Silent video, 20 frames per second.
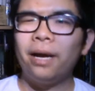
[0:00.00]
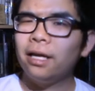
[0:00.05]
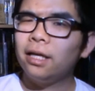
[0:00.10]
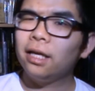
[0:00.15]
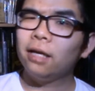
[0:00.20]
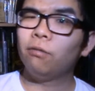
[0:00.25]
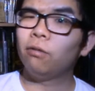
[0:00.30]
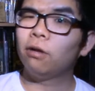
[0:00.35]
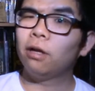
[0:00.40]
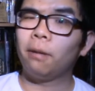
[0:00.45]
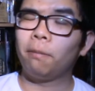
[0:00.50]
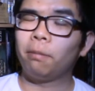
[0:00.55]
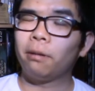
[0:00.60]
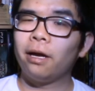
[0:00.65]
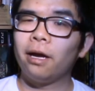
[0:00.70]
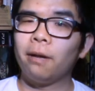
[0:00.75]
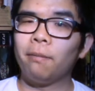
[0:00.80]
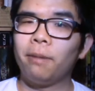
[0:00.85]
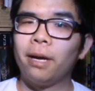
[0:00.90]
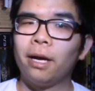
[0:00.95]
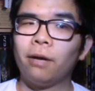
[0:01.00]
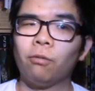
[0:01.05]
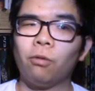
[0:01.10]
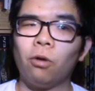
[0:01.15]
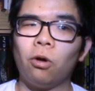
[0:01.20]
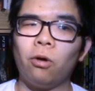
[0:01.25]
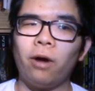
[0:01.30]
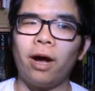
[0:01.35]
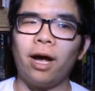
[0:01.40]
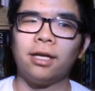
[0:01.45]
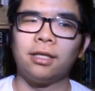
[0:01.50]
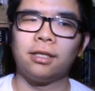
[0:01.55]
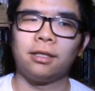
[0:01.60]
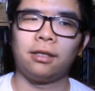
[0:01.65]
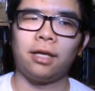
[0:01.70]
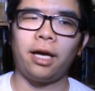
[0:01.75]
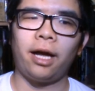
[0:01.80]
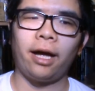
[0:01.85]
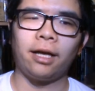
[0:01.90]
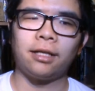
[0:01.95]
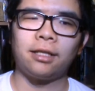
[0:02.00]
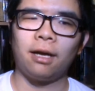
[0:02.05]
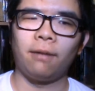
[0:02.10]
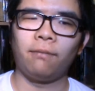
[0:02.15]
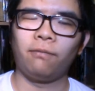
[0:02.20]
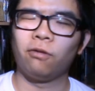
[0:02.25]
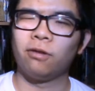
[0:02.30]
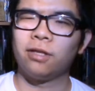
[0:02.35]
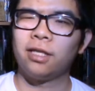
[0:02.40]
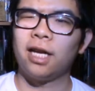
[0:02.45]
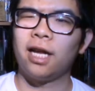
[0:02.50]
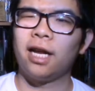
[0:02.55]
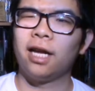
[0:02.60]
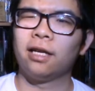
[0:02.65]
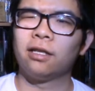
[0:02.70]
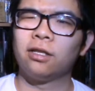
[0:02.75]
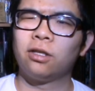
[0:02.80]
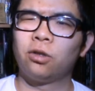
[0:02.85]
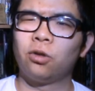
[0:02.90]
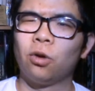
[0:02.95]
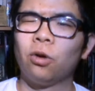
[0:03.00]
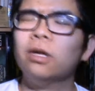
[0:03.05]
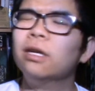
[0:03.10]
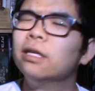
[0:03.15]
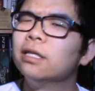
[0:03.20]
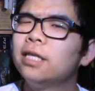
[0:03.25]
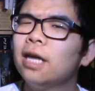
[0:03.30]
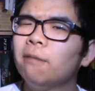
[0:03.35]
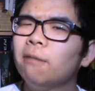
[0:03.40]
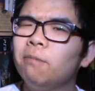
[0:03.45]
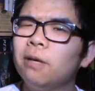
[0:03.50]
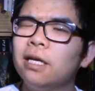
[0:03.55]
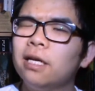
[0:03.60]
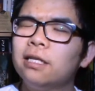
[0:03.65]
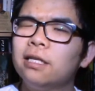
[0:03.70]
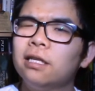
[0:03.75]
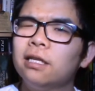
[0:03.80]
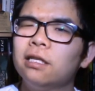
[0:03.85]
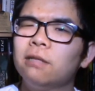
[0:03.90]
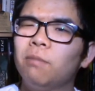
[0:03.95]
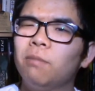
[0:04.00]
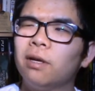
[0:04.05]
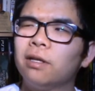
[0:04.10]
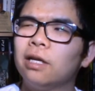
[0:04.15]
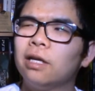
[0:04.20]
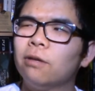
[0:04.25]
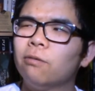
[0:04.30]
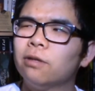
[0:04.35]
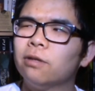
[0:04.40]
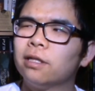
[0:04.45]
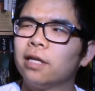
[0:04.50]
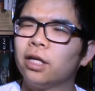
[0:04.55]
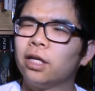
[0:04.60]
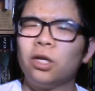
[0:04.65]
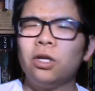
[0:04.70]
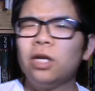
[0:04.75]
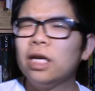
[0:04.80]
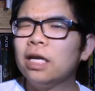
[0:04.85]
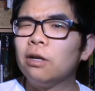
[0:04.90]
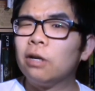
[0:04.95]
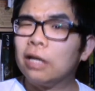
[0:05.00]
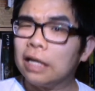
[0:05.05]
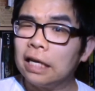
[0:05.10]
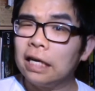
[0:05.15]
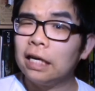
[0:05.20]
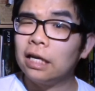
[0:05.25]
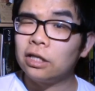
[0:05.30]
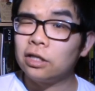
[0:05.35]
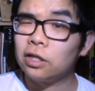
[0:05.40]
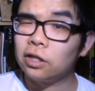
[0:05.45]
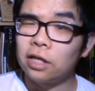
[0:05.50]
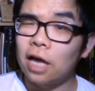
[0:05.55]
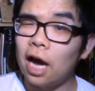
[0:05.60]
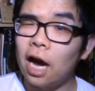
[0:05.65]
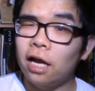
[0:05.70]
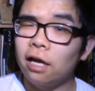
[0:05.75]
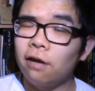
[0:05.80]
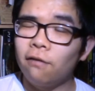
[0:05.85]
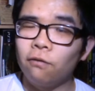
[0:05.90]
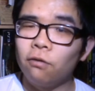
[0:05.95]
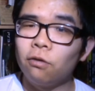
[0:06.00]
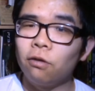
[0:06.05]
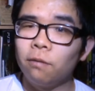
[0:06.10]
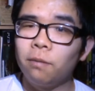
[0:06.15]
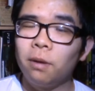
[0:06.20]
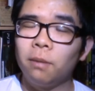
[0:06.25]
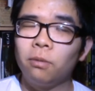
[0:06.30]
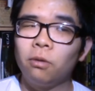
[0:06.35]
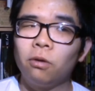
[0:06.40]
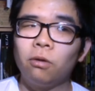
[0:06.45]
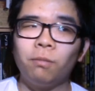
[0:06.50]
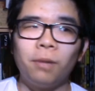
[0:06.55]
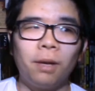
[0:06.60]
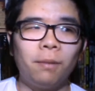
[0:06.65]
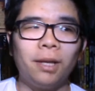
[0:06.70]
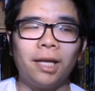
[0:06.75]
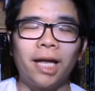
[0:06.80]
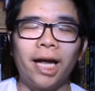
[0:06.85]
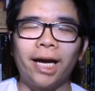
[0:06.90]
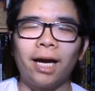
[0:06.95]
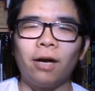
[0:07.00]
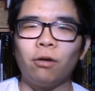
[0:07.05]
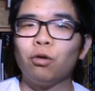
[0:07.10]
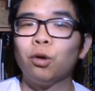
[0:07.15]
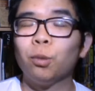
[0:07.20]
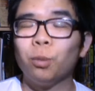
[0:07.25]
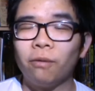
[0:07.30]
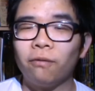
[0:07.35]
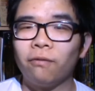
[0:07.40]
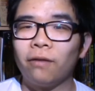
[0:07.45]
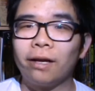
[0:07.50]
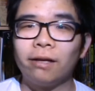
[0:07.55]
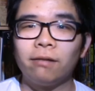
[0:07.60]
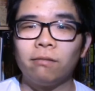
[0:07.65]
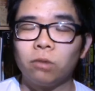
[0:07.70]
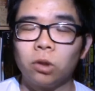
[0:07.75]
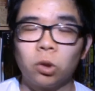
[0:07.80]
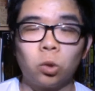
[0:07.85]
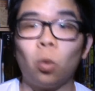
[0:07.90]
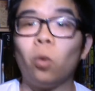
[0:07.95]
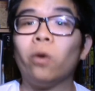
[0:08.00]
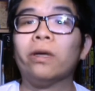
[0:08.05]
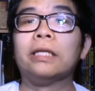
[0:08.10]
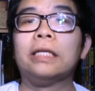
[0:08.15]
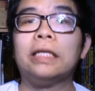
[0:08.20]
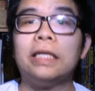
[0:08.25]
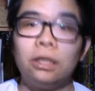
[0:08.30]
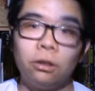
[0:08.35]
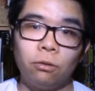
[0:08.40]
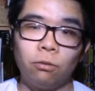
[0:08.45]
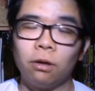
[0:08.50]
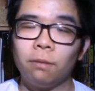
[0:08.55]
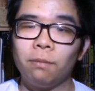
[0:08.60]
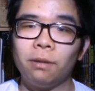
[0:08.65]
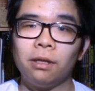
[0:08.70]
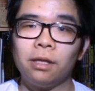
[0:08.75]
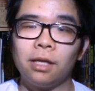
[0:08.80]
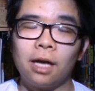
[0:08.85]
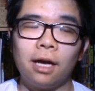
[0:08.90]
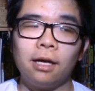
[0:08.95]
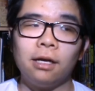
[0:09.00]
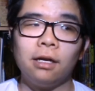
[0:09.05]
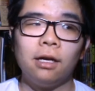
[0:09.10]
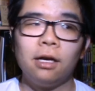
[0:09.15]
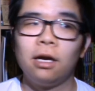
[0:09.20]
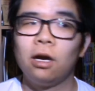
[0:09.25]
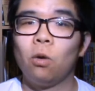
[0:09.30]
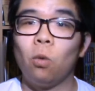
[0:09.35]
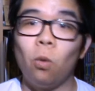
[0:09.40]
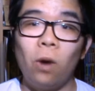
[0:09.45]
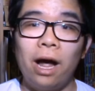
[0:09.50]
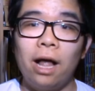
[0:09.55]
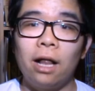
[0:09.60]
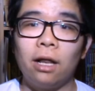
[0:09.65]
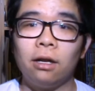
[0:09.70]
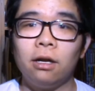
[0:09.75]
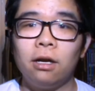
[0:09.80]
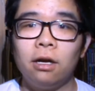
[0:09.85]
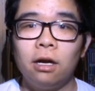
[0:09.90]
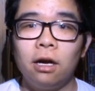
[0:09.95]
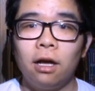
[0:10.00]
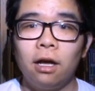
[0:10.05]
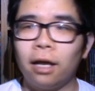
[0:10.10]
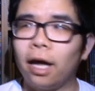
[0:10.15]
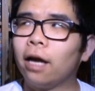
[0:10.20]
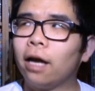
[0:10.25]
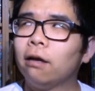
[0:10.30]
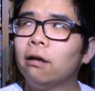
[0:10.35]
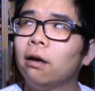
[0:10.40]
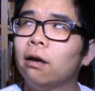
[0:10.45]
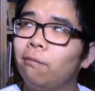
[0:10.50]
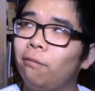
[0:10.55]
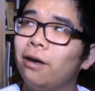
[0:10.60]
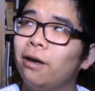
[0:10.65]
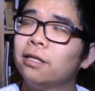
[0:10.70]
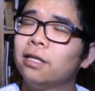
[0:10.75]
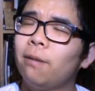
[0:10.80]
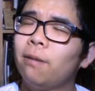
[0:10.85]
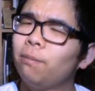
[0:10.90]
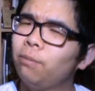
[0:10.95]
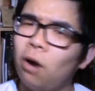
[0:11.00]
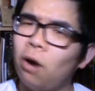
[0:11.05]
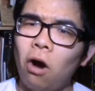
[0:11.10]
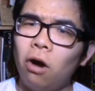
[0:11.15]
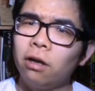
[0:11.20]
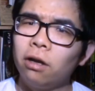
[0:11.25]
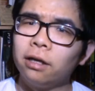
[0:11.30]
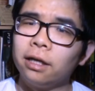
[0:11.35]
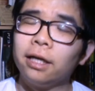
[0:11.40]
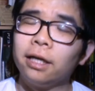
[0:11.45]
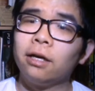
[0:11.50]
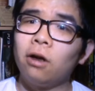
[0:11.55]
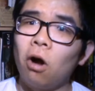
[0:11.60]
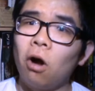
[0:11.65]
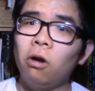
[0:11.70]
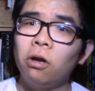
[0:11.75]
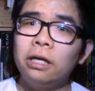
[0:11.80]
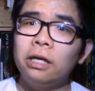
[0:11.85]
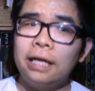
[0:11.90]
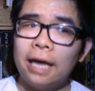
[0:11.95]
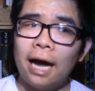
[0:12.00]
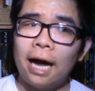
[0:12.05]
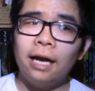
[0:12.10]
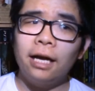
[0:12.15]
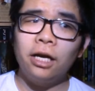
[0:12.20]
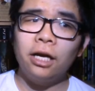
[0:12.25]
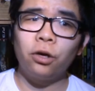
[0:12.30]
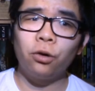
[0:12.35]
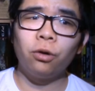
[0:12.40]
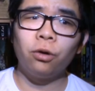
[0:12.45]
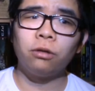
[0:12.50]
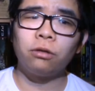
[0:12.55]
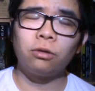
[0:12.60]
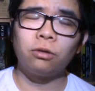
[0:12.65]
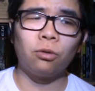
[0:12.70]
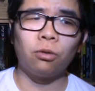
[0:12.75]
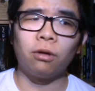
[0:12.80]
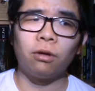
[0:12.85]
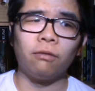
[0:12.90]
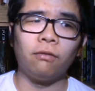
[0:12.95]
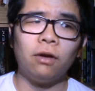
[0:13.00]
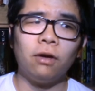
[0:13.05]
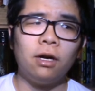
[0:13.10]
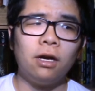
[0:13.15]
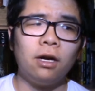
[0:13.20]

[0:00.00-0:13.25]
it didn't really play a big role, as except for setting certain set pieces, but it was, like, you didn't need a society full of people. Maybe, like, a group of, like, 20 would have been done well. Like, brings up Colony. Colony had a good sort of